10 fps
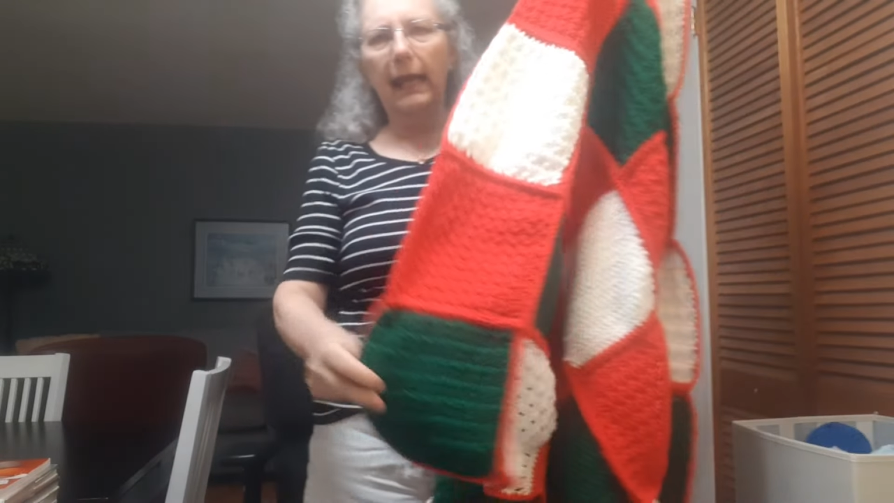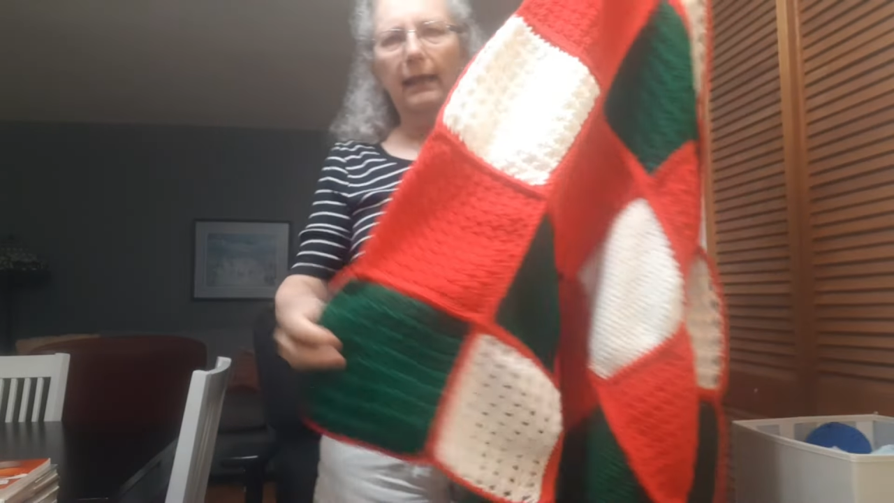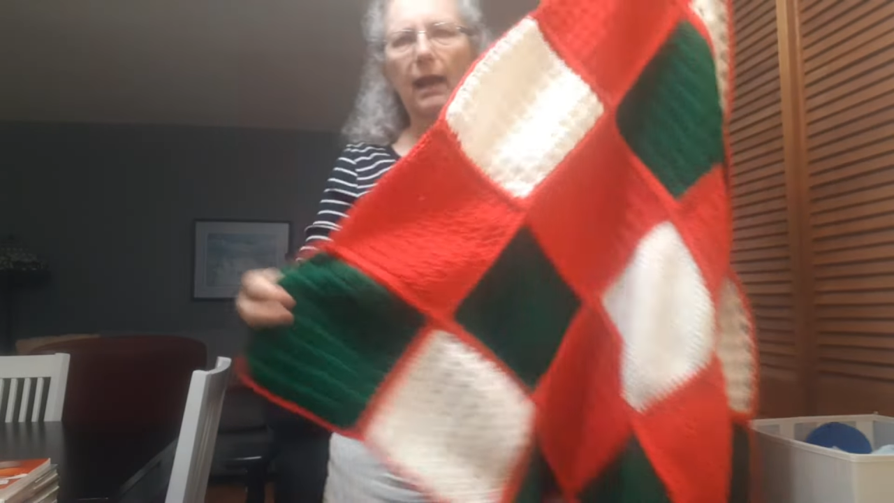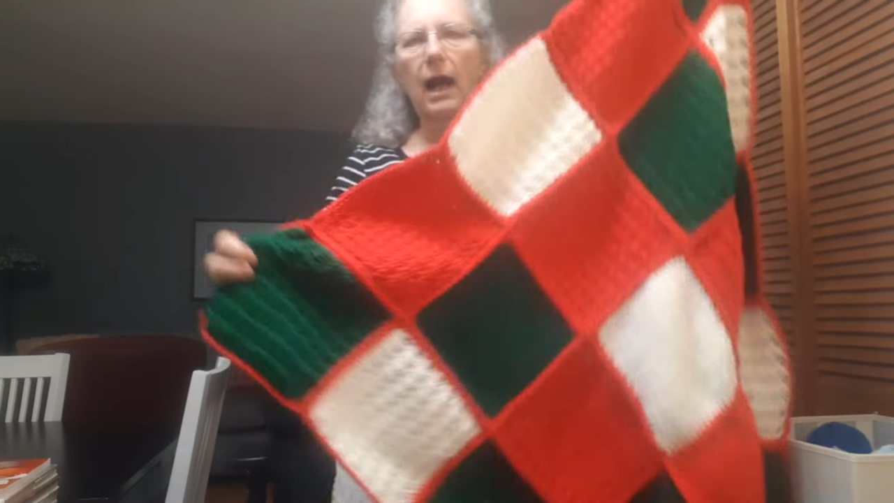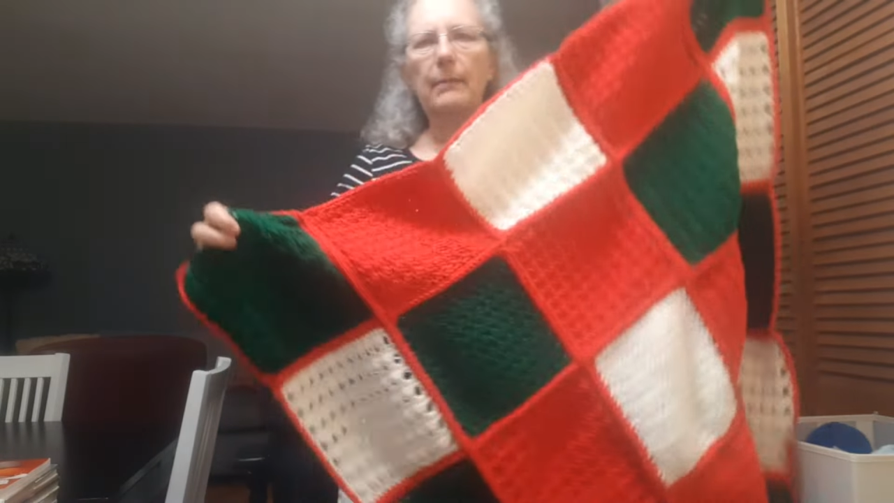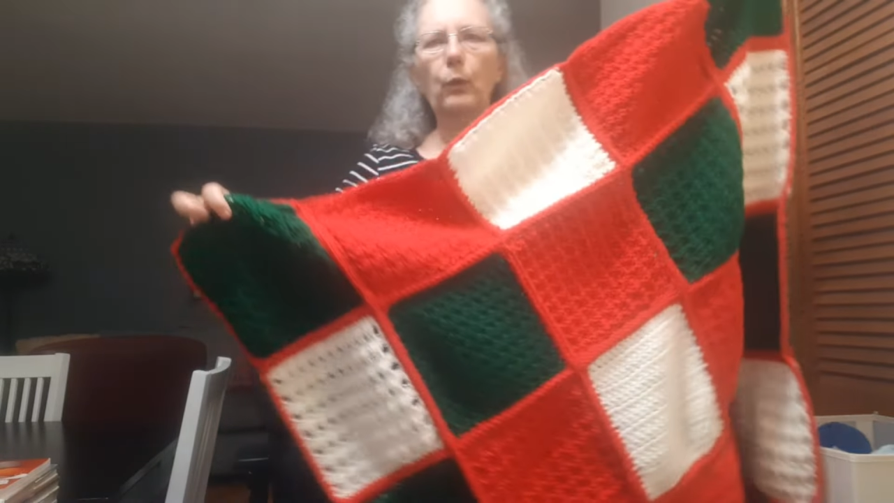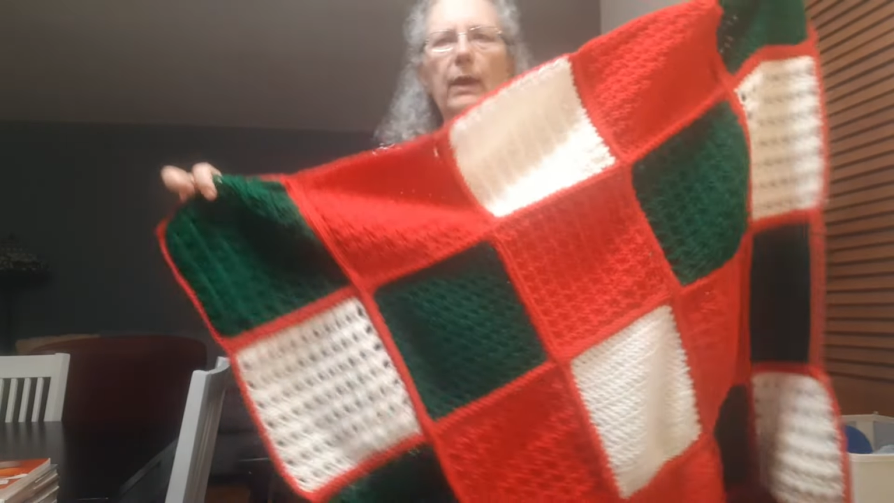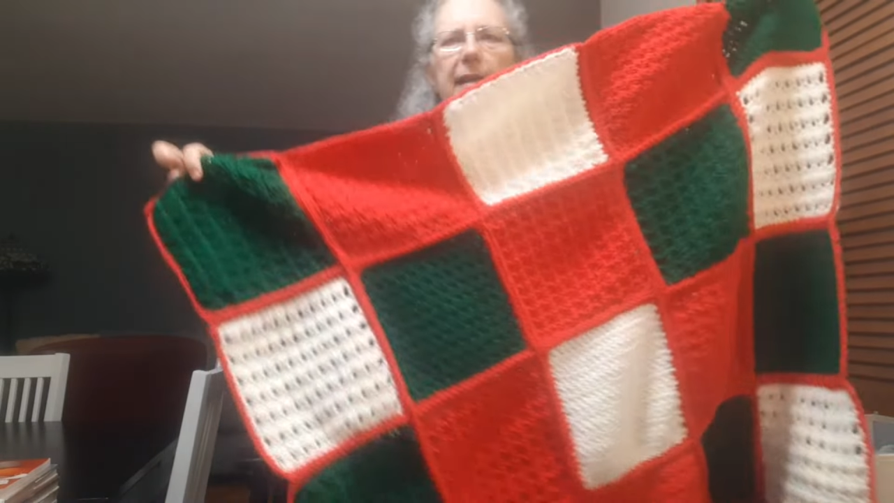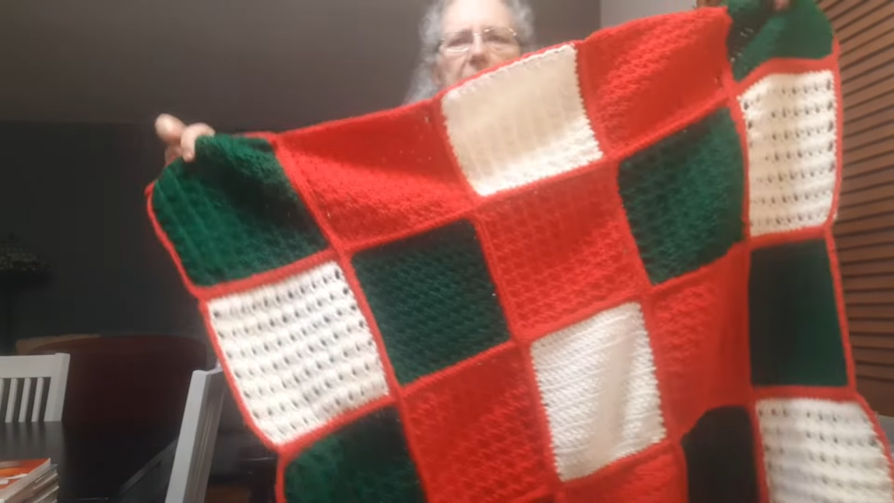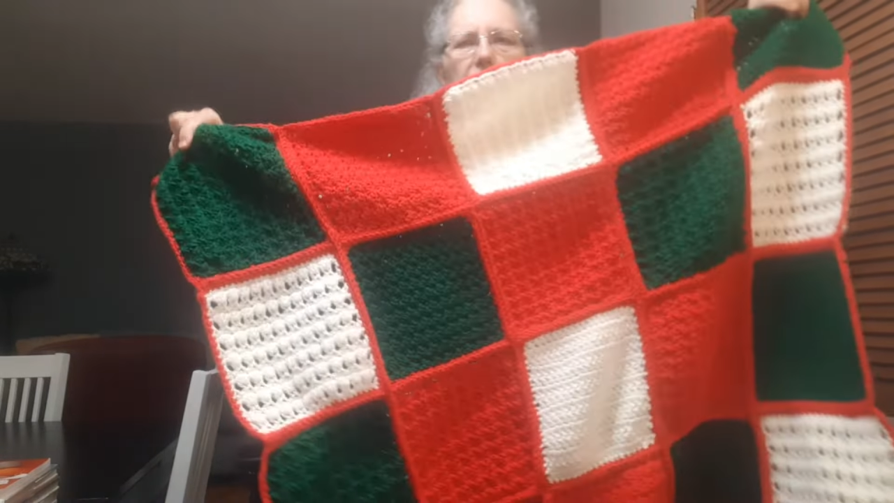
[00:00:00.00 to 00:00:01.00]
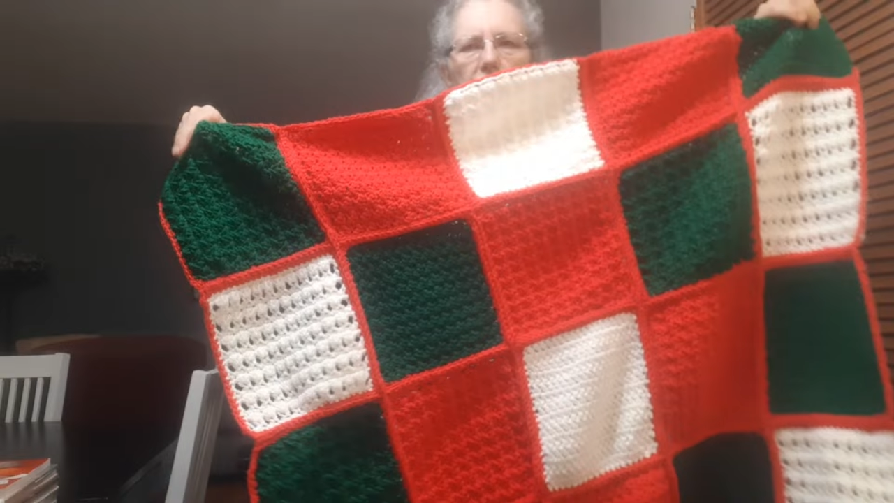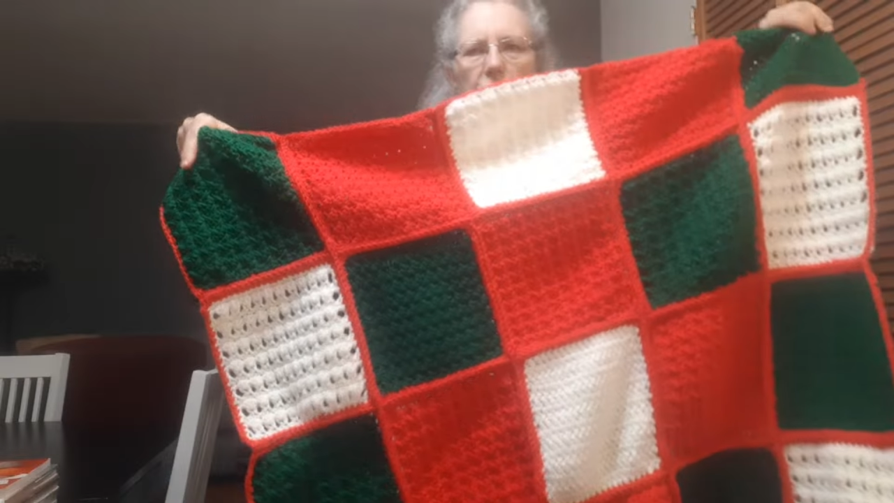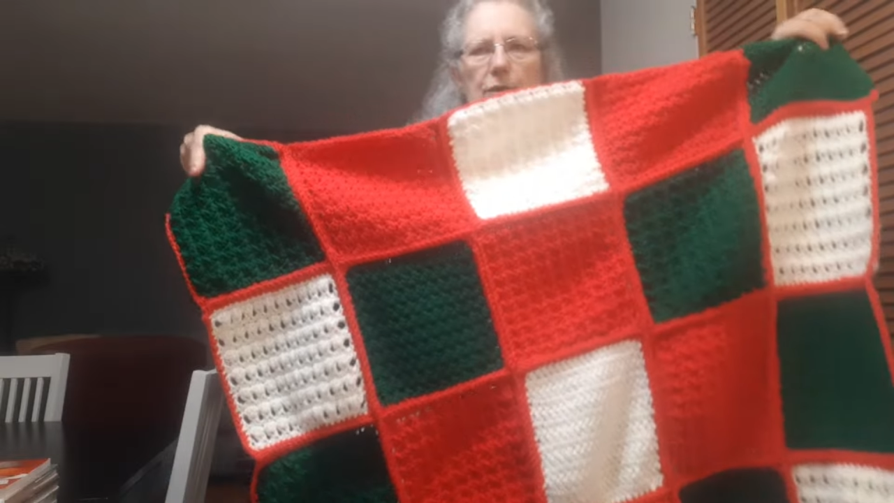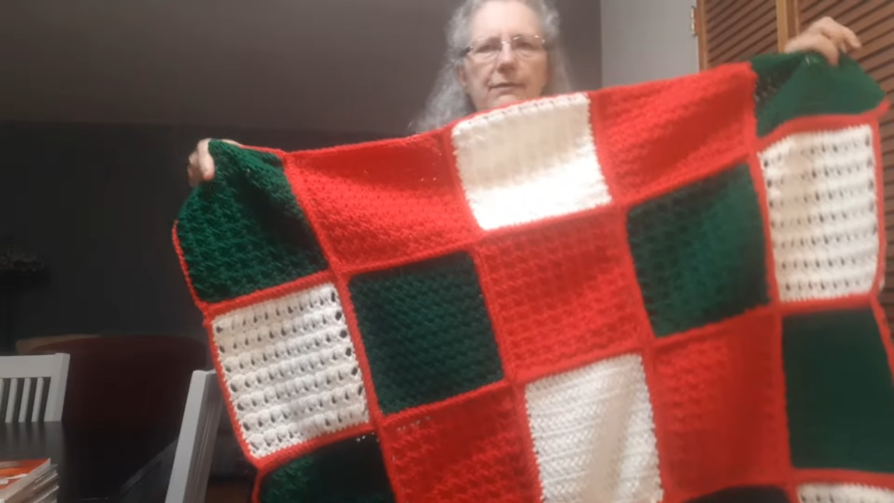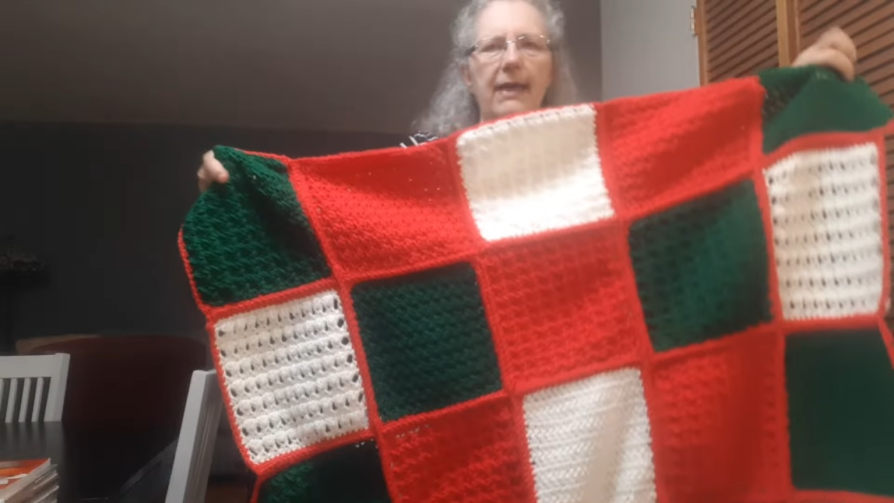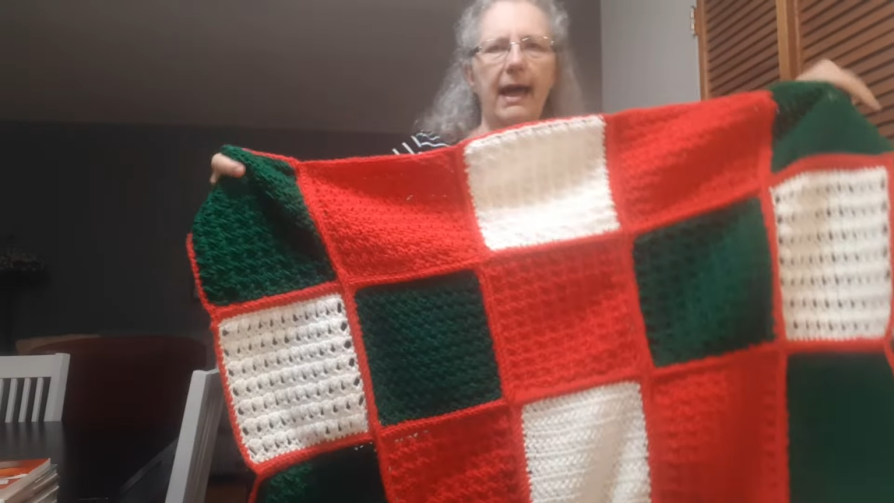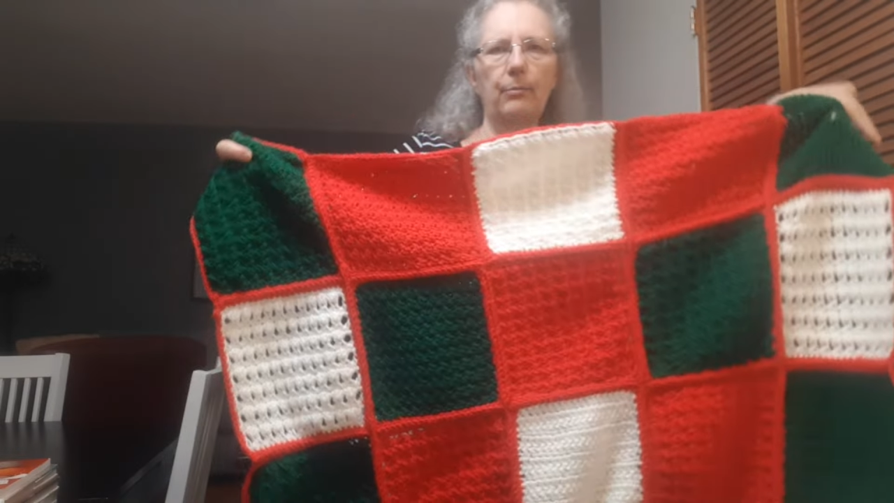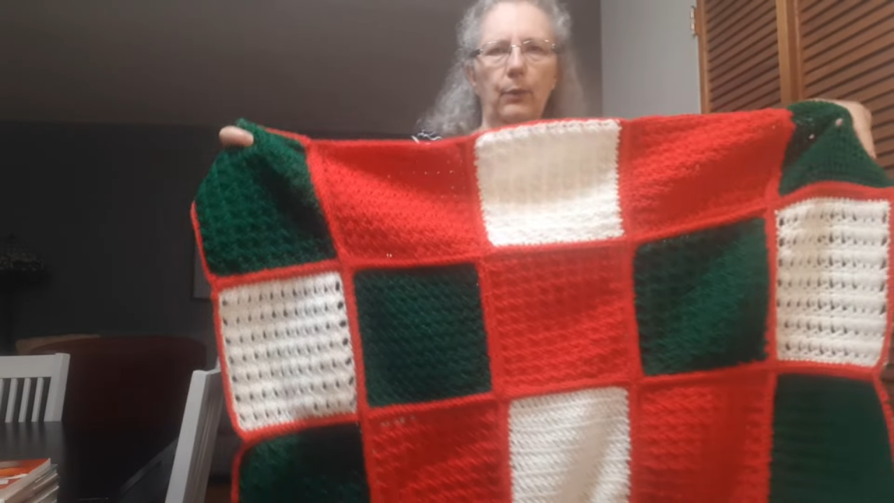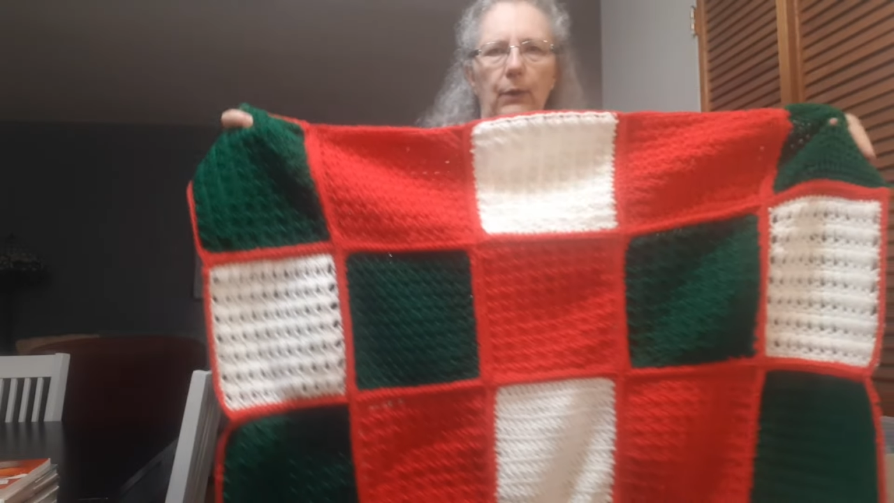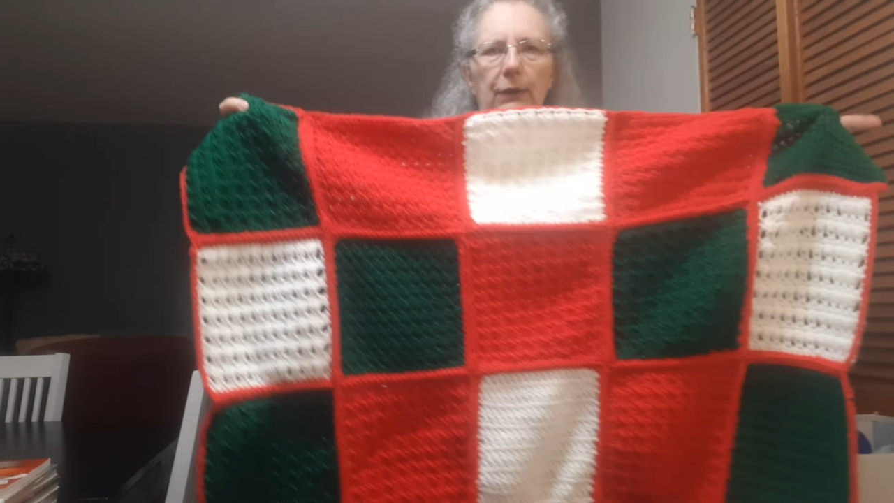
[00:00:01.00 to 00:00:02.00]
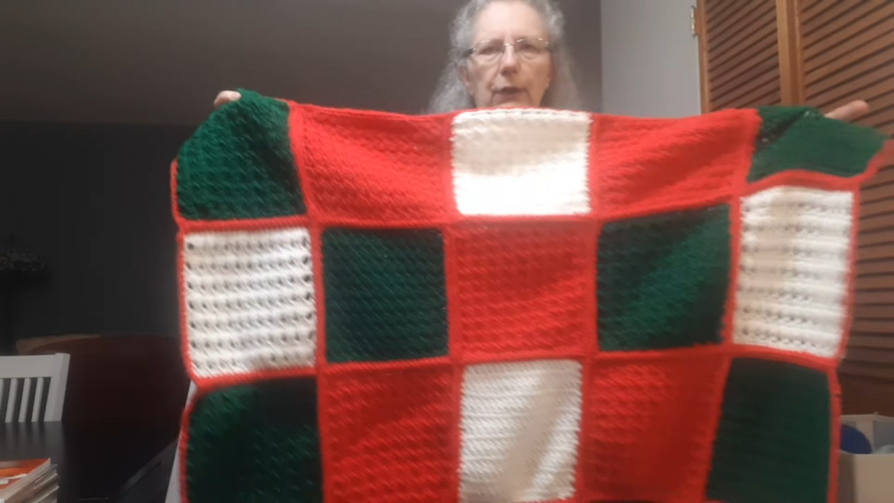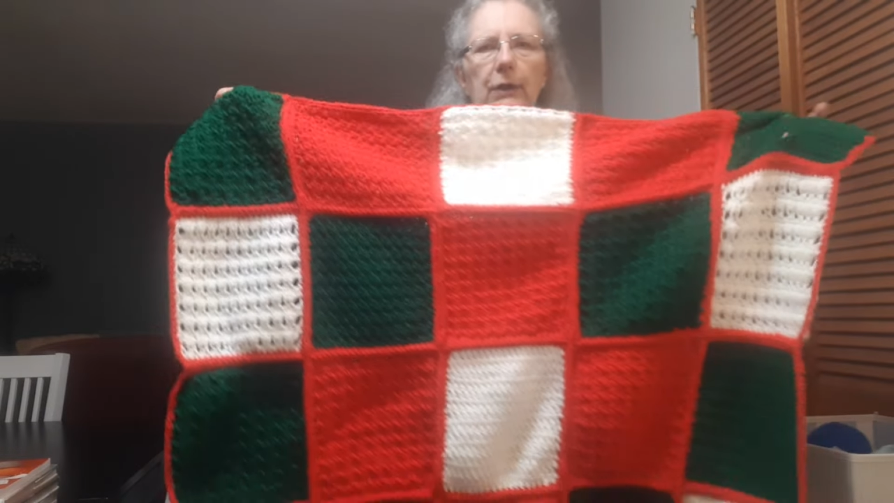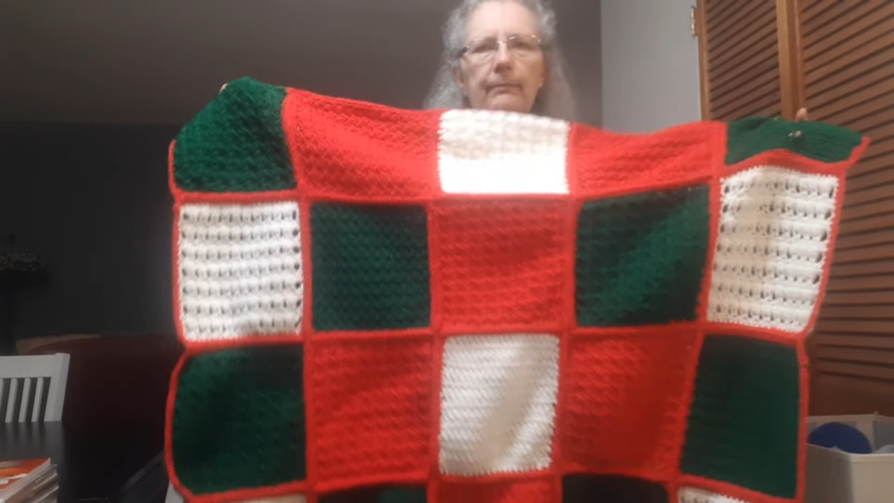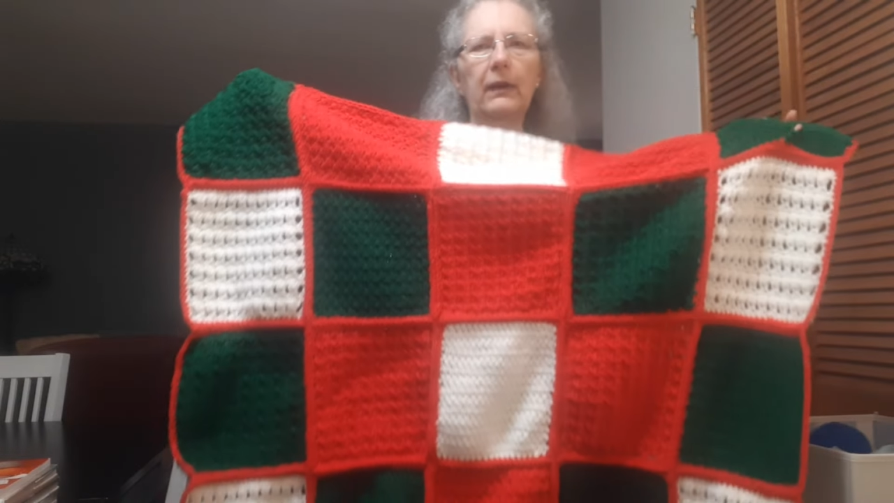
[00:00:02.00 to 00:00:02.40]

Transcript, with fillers: and I'm ready to do that border.